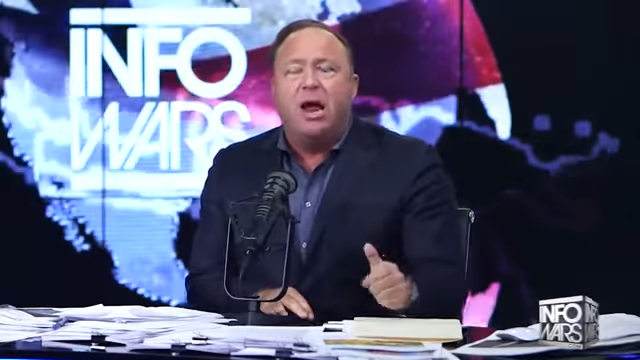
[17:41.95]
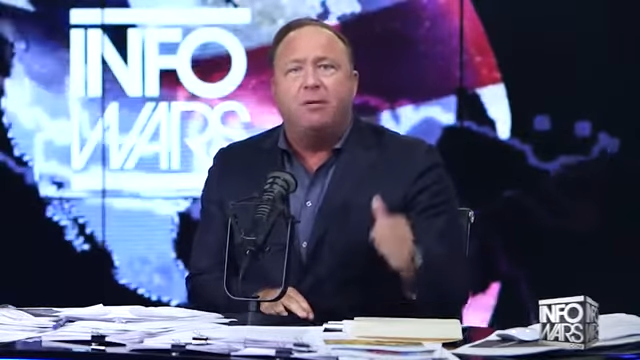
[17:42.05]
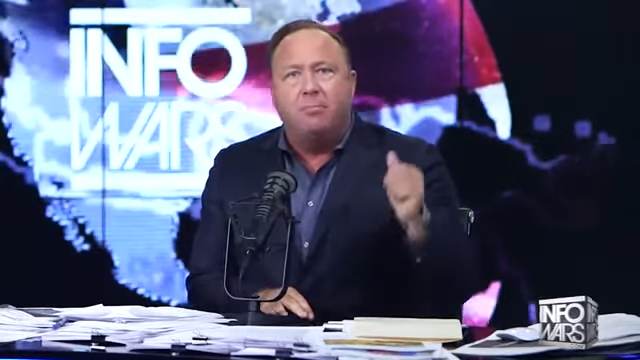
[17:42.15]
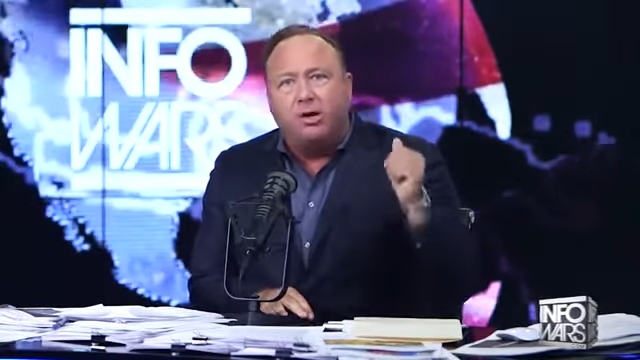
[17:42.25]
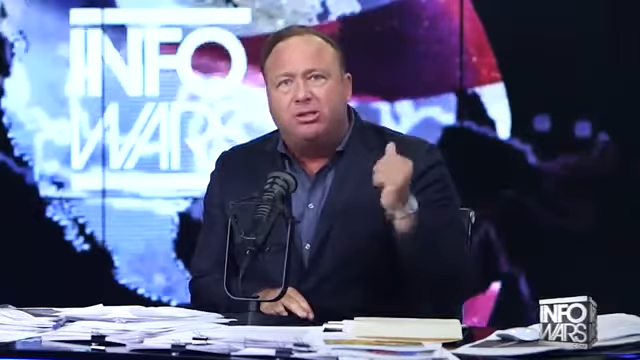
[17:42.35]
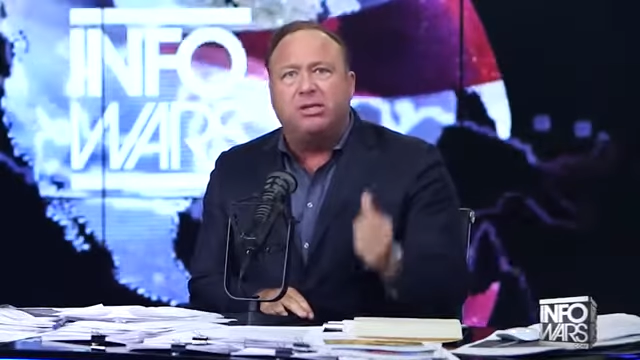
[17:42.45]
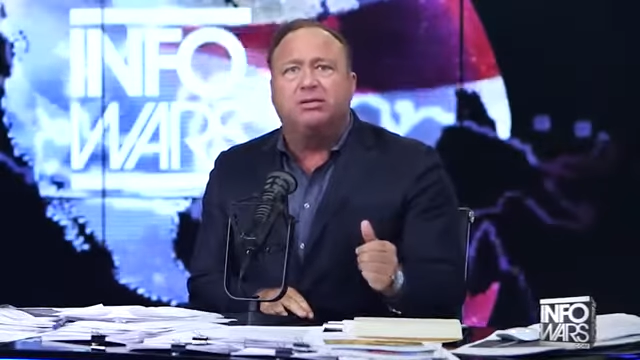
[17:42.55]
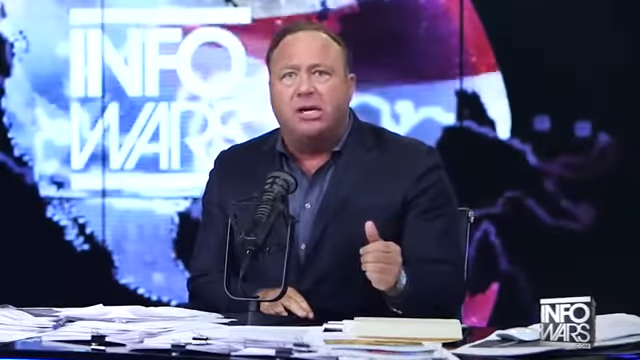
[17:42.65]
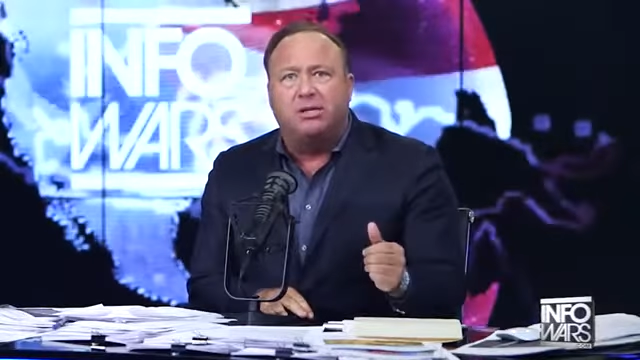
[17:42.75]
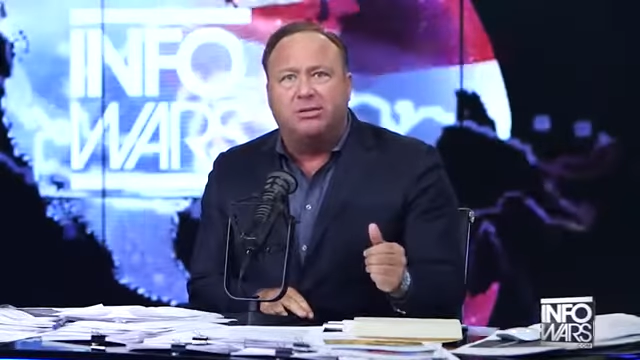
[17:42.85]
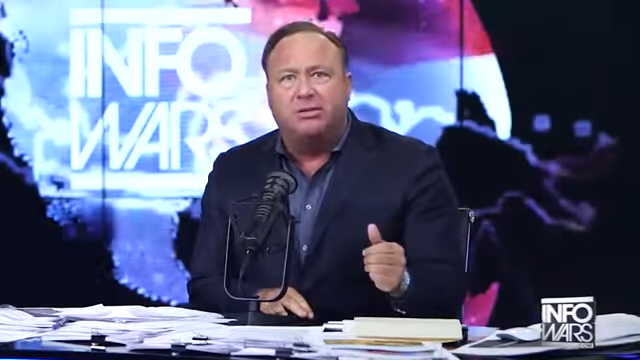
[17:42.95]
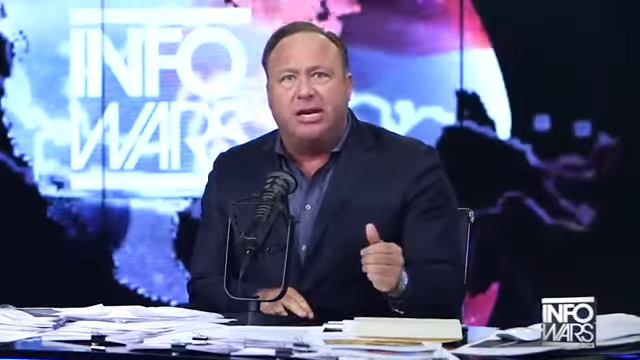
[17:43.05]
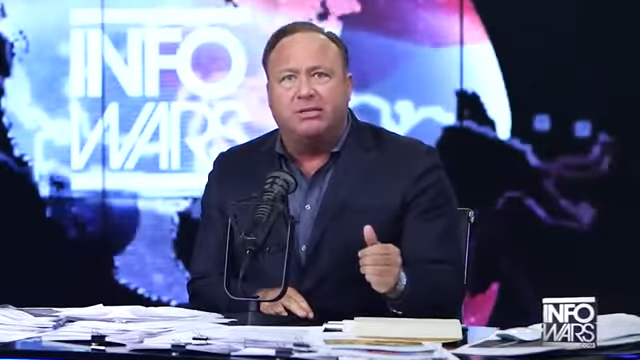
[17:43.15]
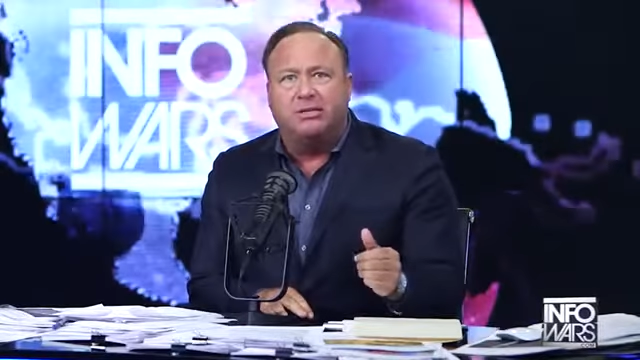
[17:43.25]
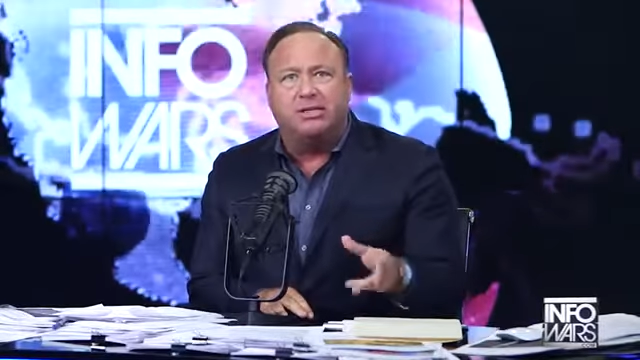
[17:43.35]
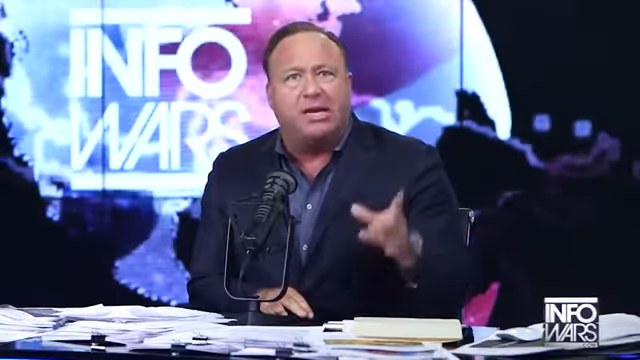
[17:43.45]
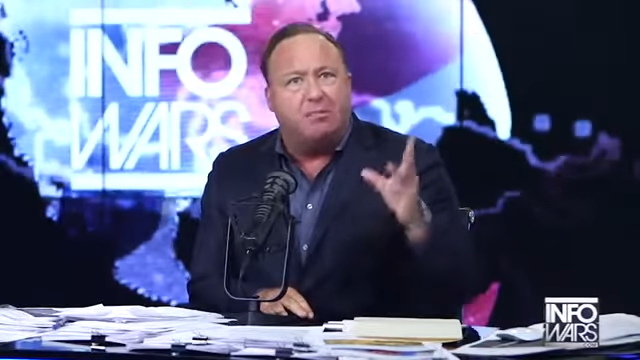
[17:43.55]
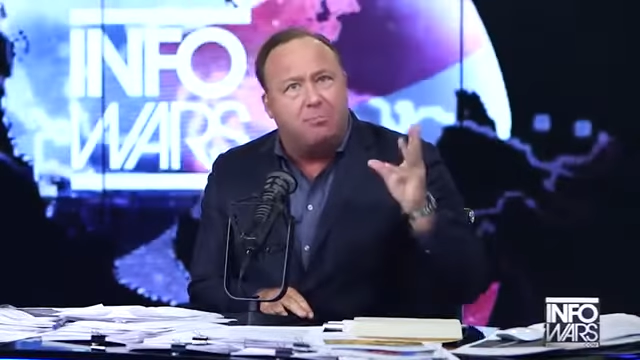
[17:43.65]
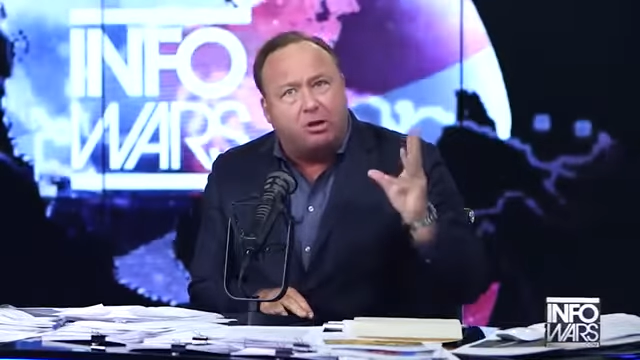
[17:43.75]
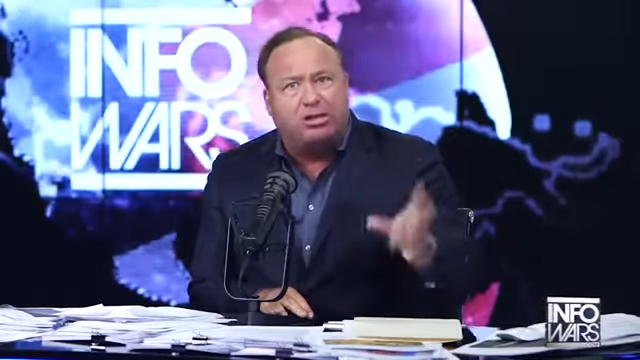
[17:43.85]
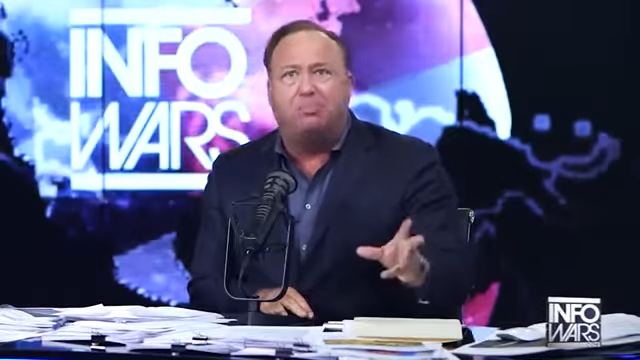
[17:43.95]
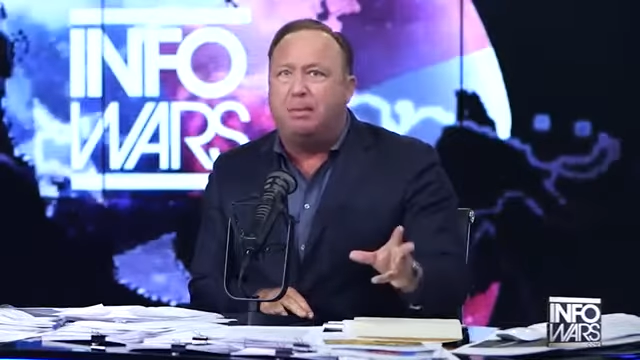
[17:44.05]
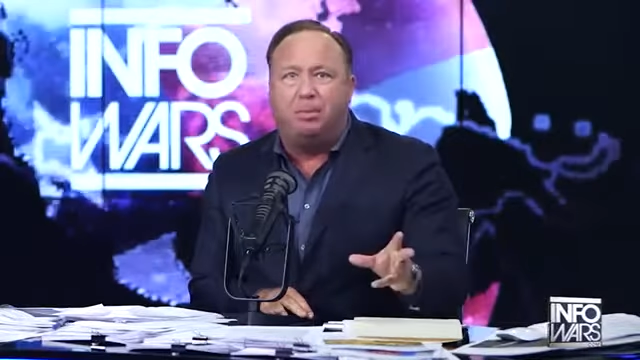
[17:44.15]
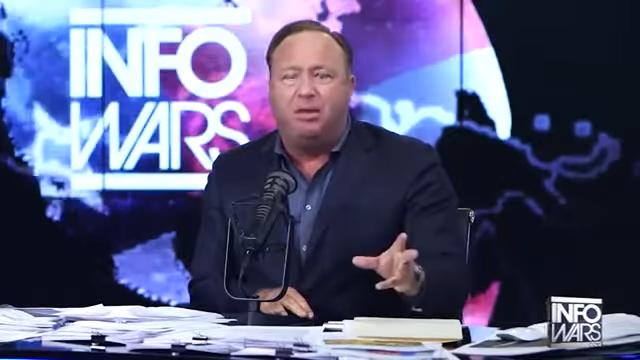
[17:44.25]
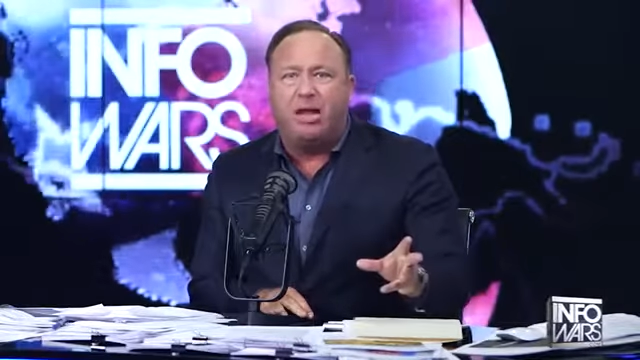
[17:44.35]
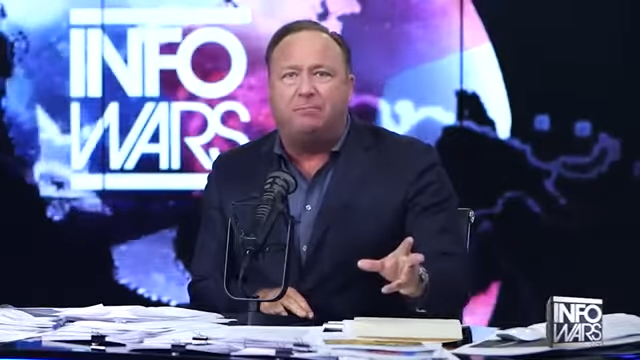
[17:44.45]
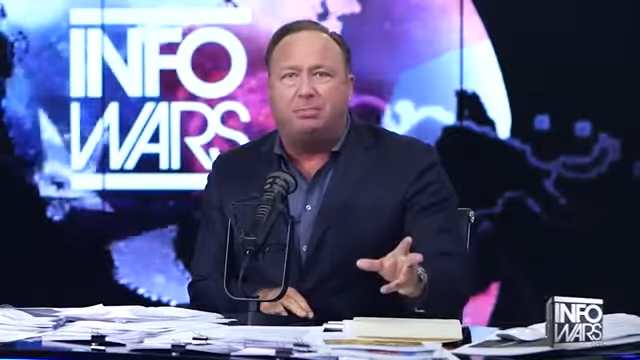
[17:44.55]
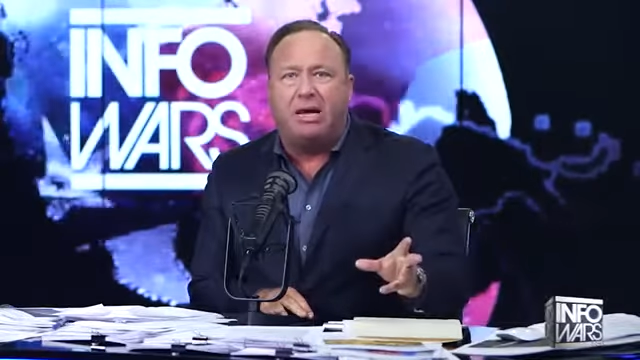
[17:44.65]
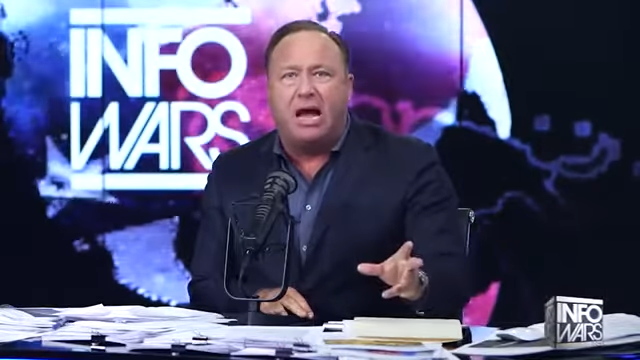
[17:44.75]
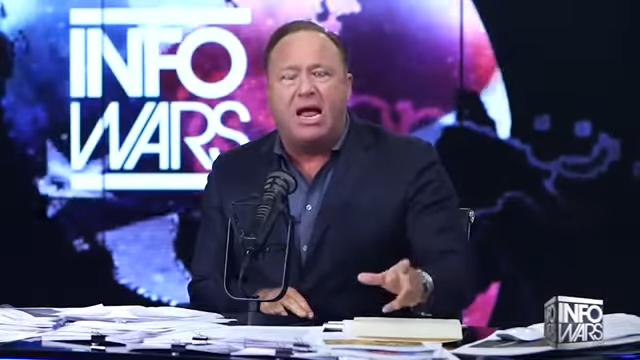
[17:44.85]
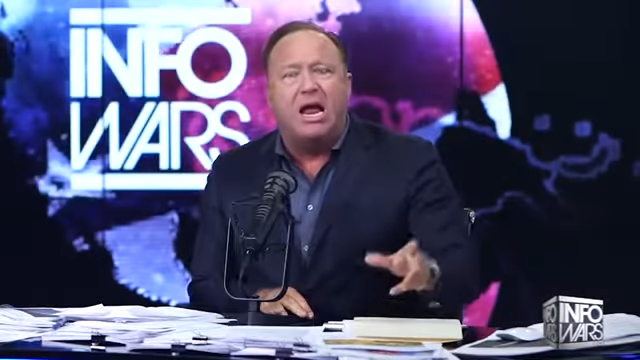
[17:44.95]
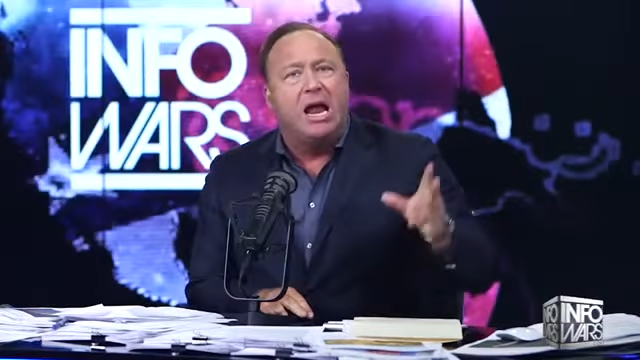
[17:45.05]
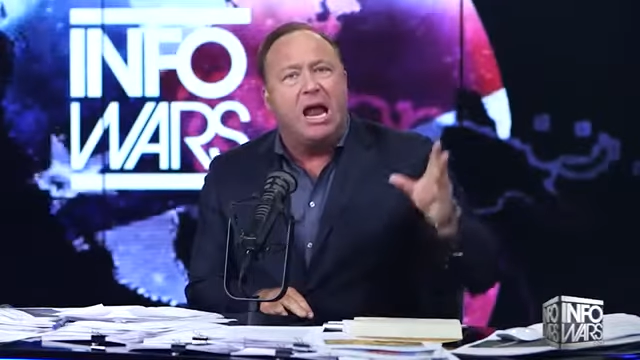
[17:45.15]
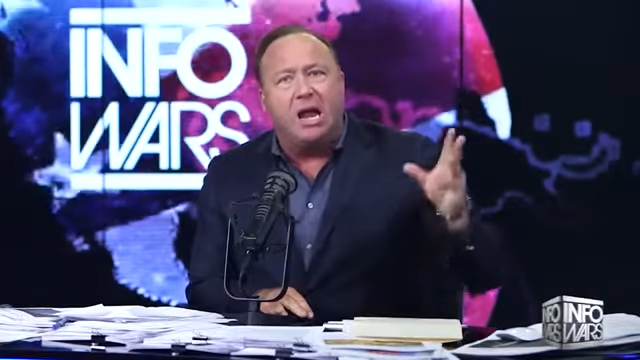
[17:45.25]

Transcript: and most of the intelligence agencies and most of the people in the FBI